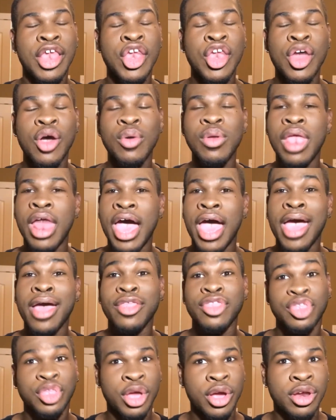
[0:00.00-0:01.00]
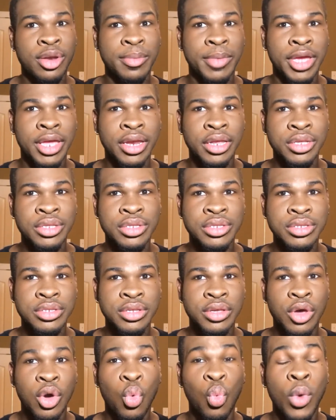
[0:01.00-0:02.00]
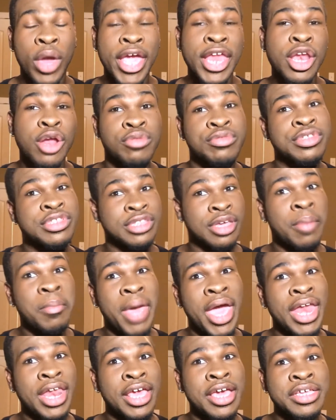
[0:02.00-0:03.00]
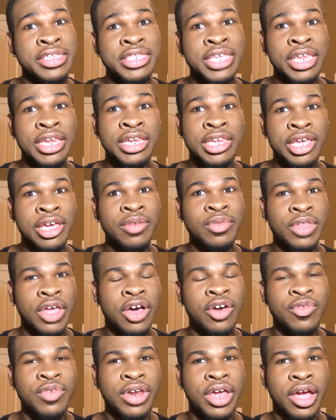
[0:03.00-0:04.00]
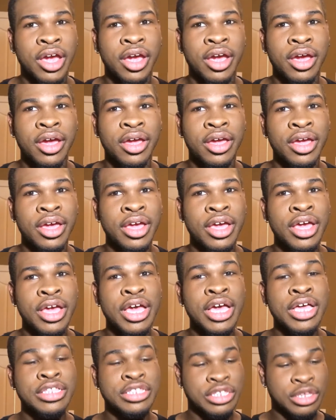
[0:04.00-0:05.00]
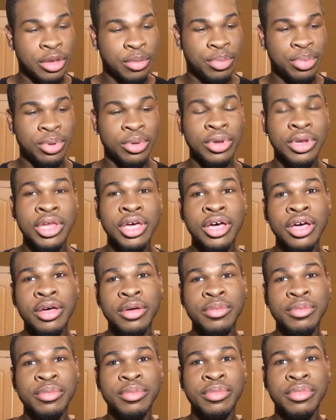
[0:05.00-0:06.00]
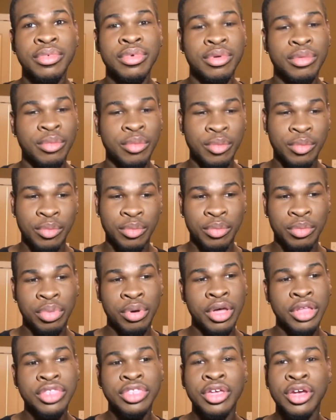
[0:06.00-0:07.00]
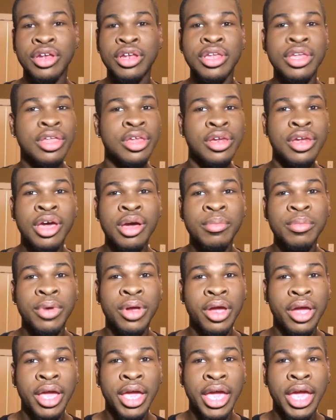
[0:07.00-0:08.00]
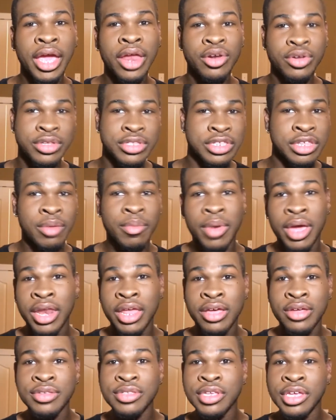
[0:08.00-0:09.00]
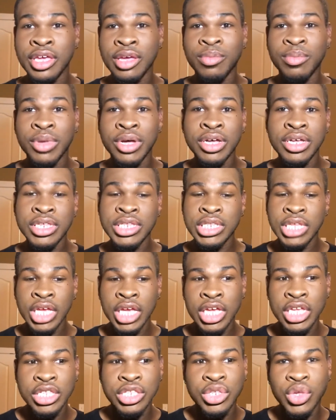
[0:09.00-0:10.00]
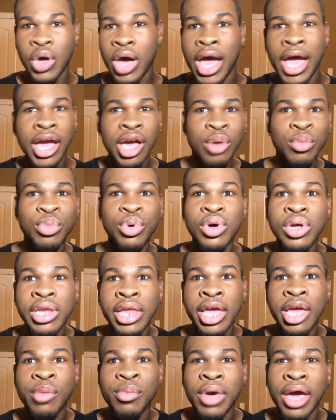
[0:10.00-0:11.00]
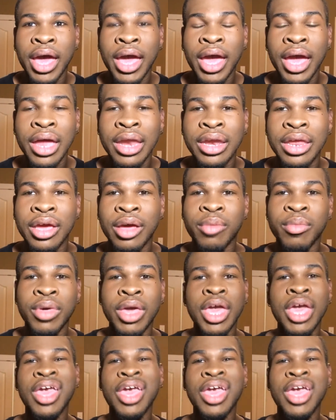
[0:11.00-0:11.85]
no lie, 30 minutes, waiting on somebody else that lived over there to pull up, put their little number in, or somebody else to get buzzed in so I can pull in behind them.